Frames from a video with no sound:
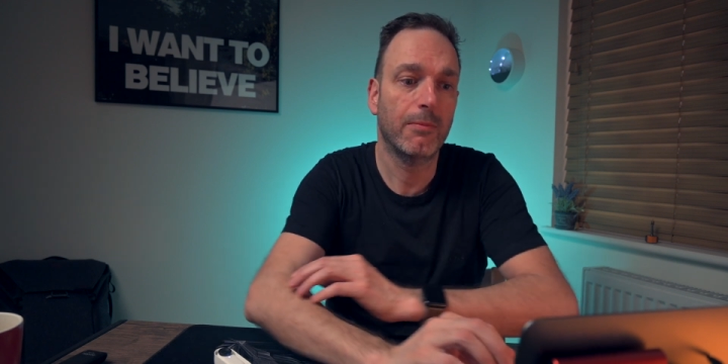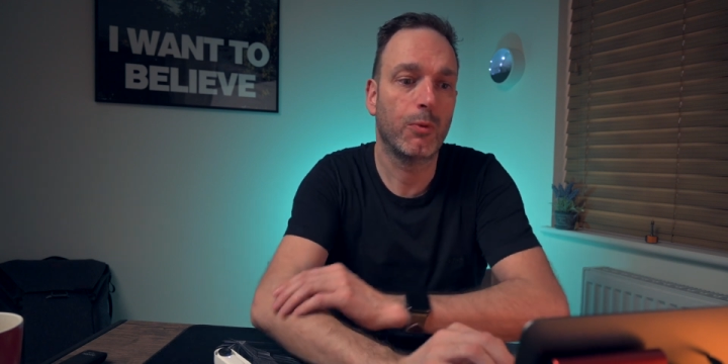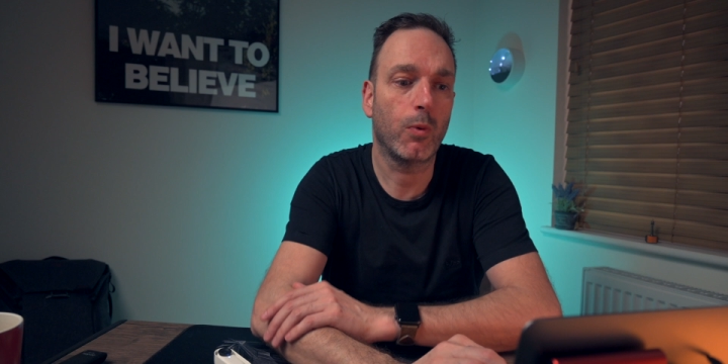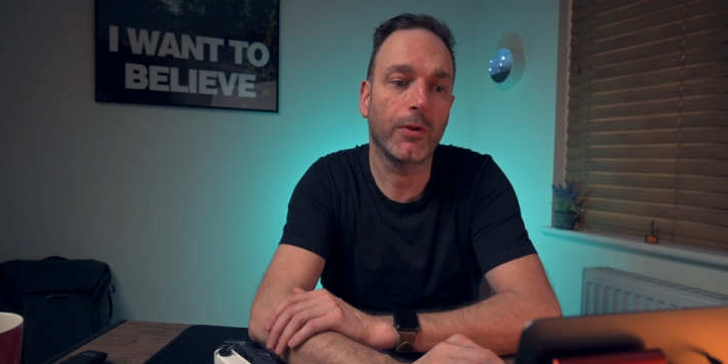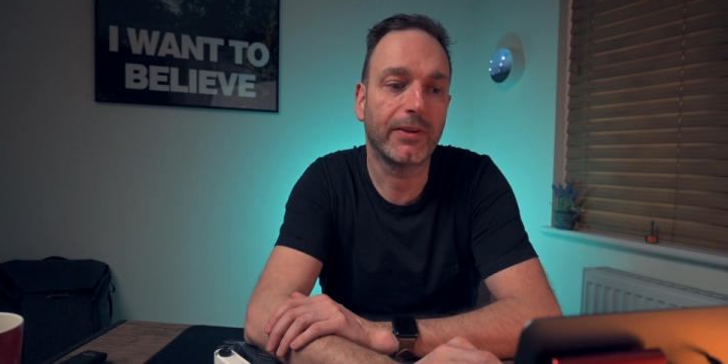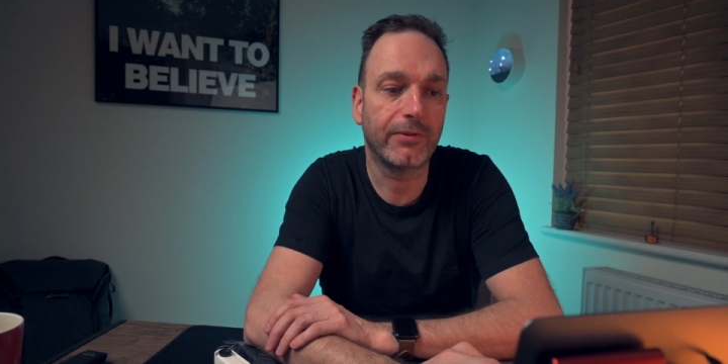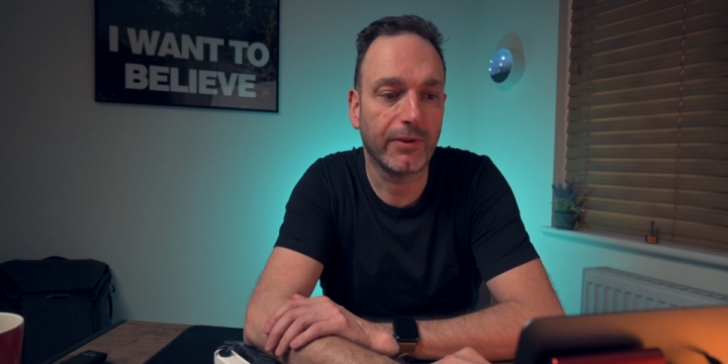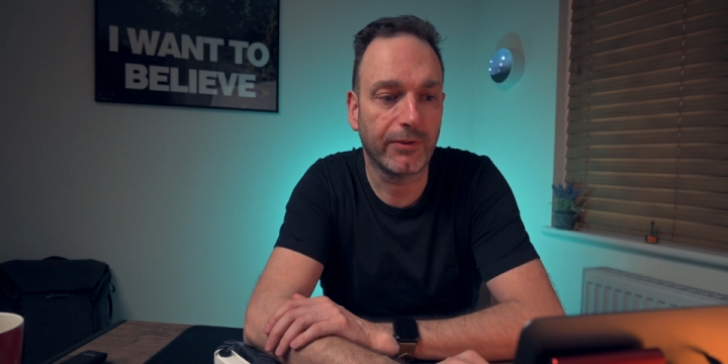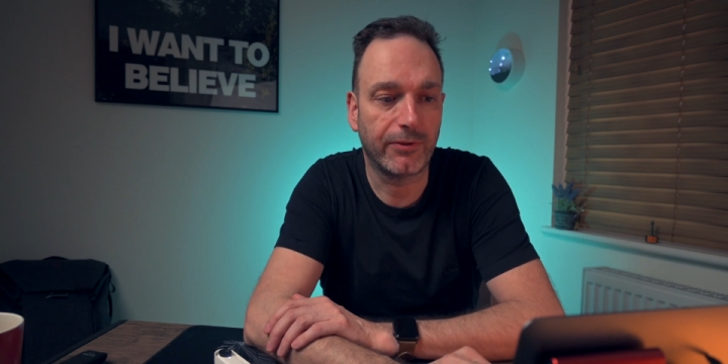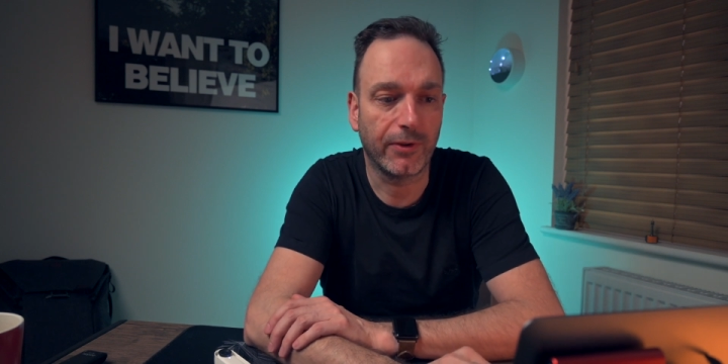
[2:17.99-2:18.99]
But what this
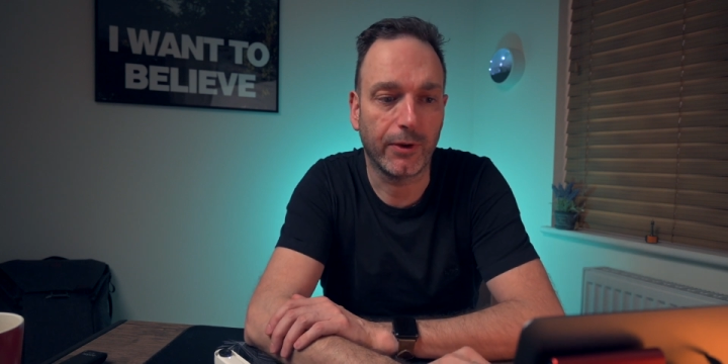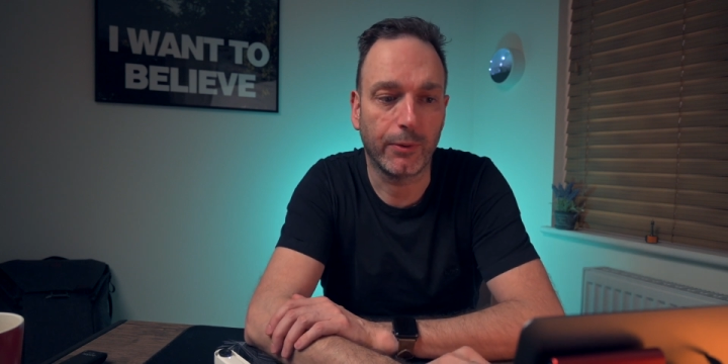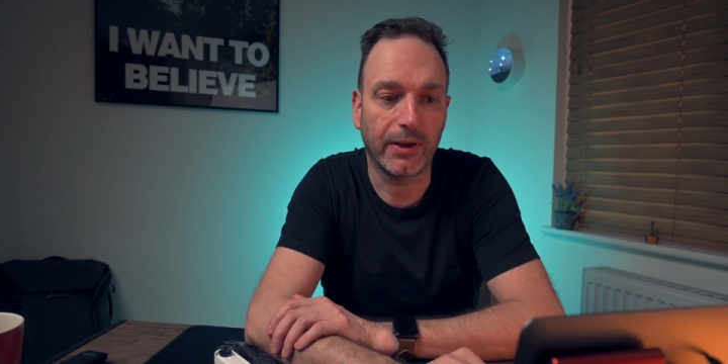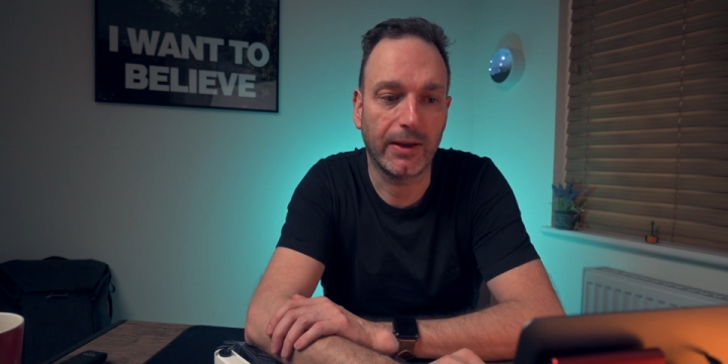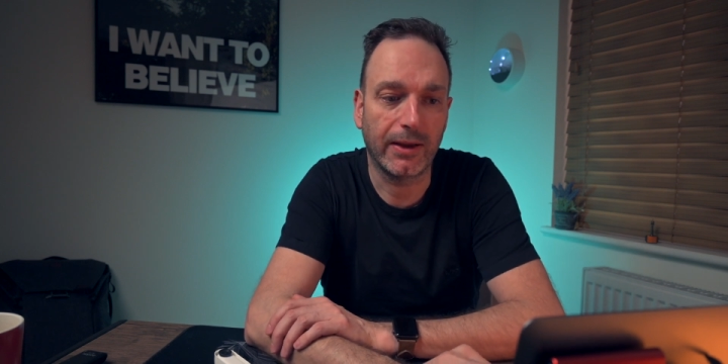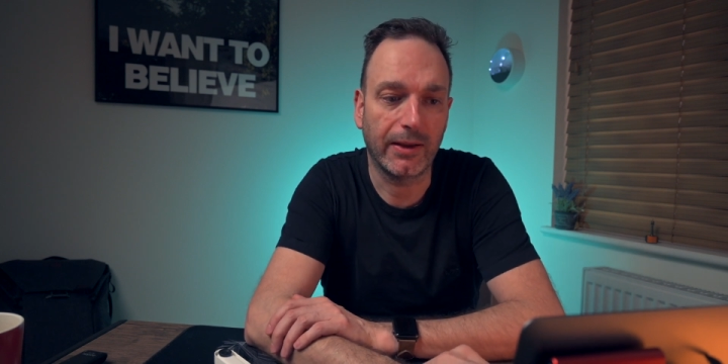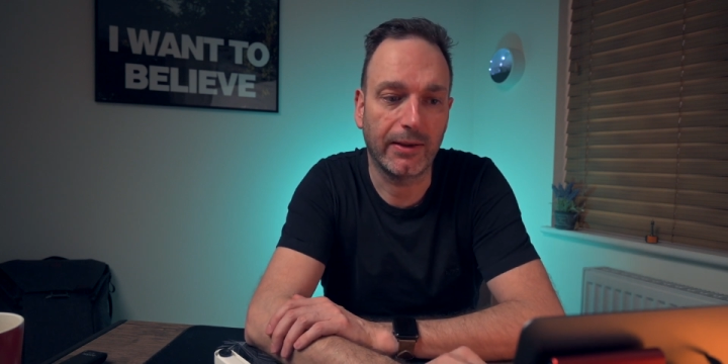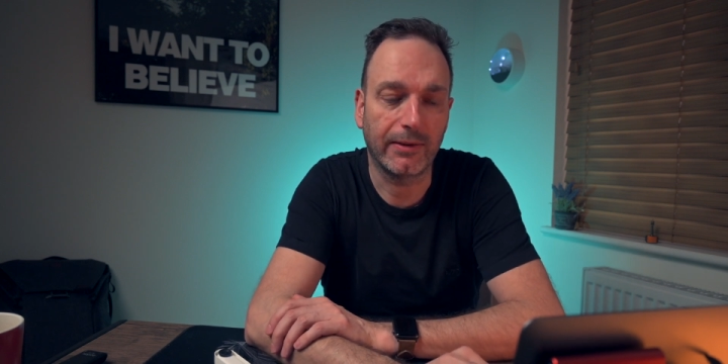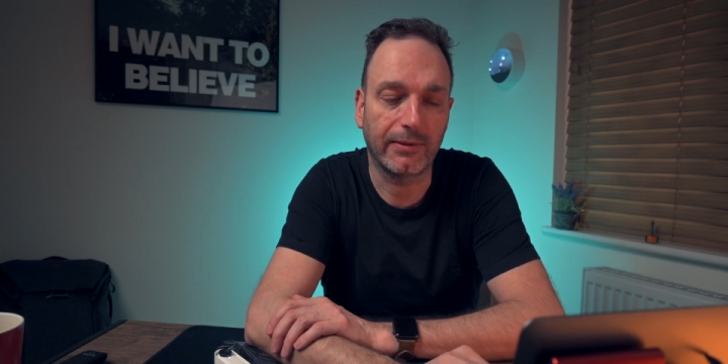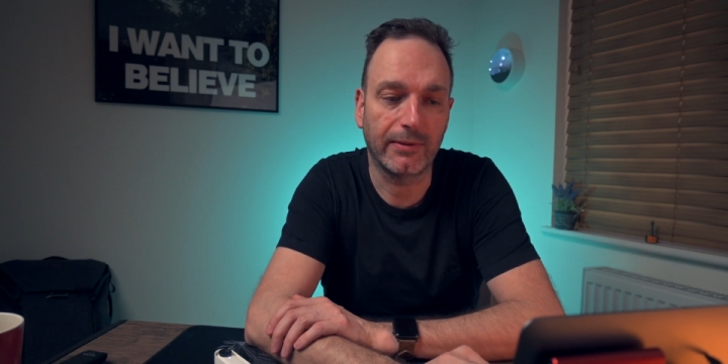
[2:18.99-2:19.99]
does do
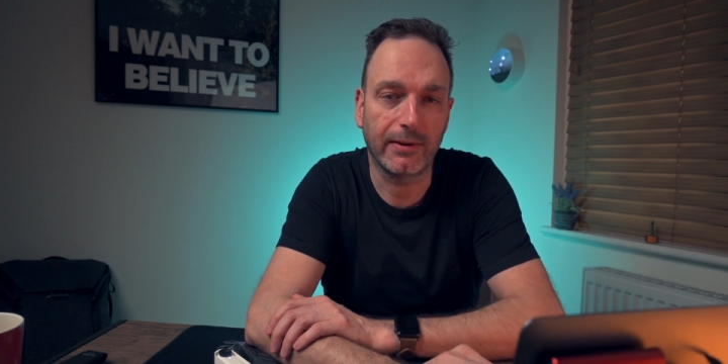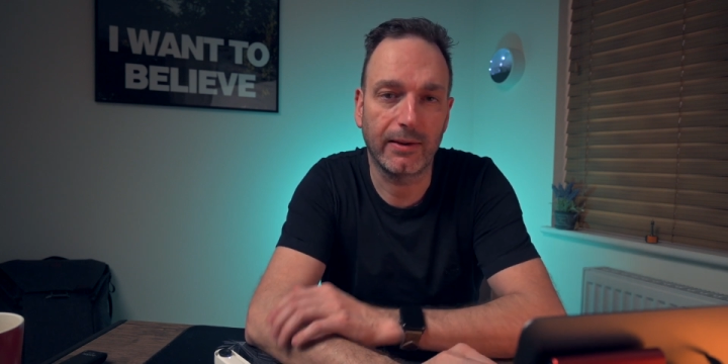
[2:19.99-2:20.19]
is